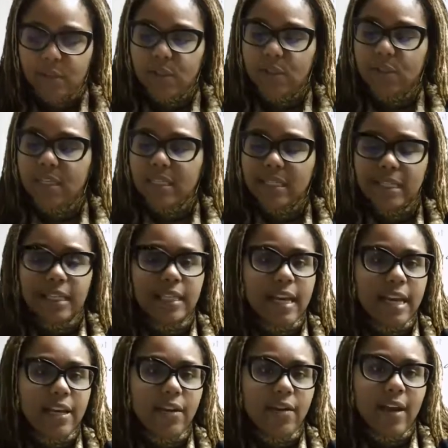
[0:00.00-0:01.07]
So this
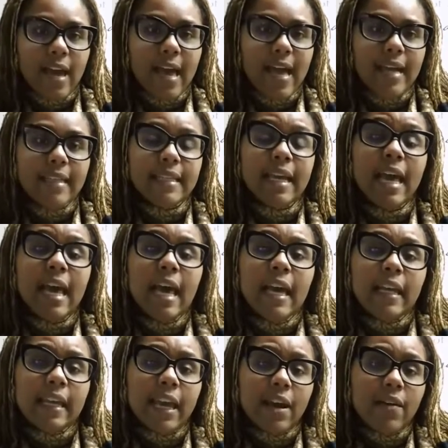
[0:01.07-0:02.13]
container has
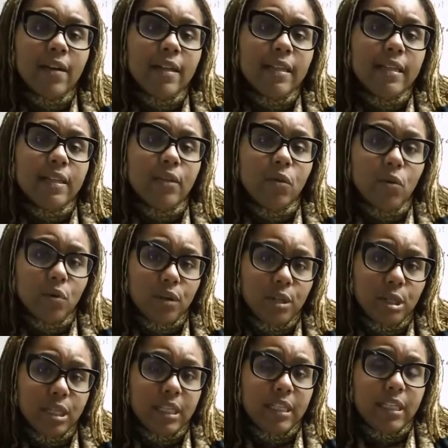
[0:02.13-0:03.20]
carrots and
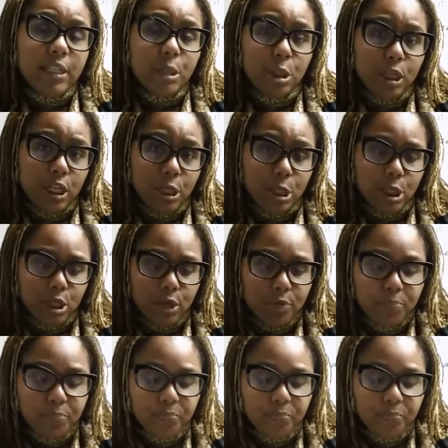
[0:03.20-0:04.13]
oranges and ginger,